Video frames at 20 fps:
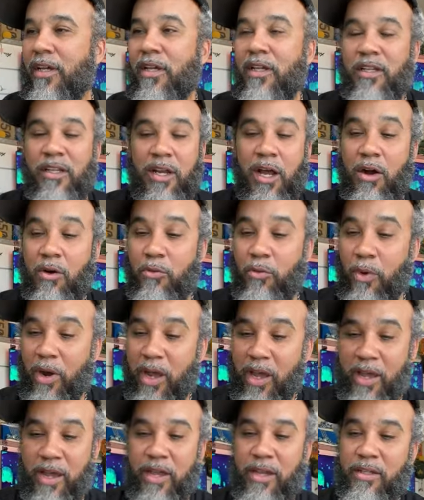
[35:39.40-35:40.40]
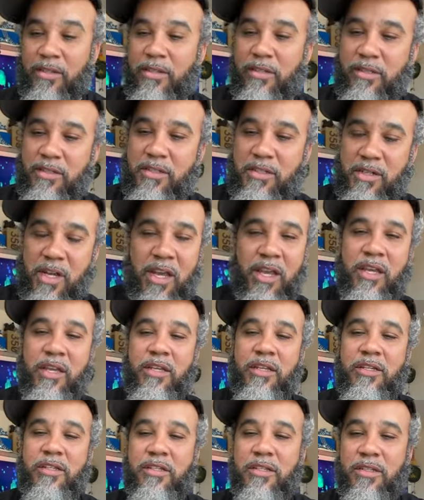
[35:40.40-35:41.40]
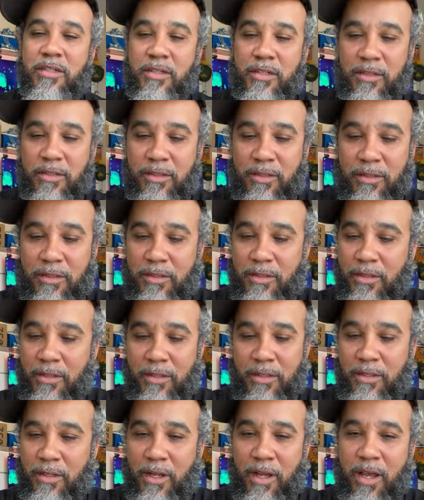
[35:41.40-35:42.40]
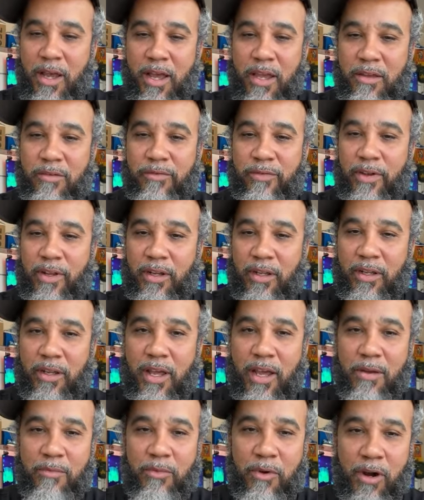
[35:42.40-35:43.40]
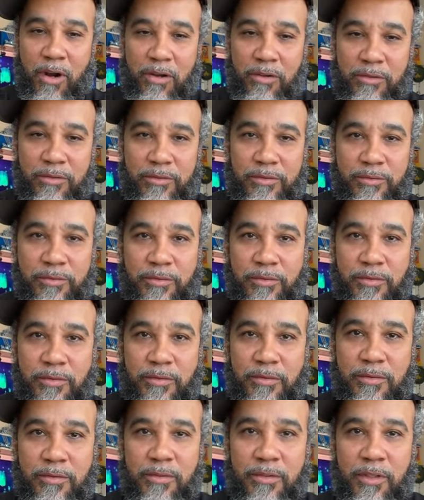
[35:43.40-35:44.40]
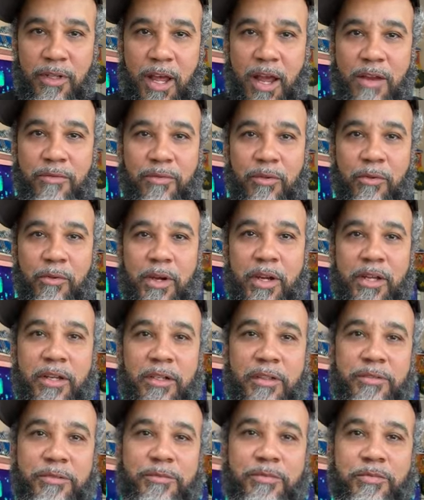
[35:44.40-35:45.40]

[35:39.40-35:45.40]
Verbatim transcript: No wings. Jeez. I ain't feeling that, bro. Like, for real.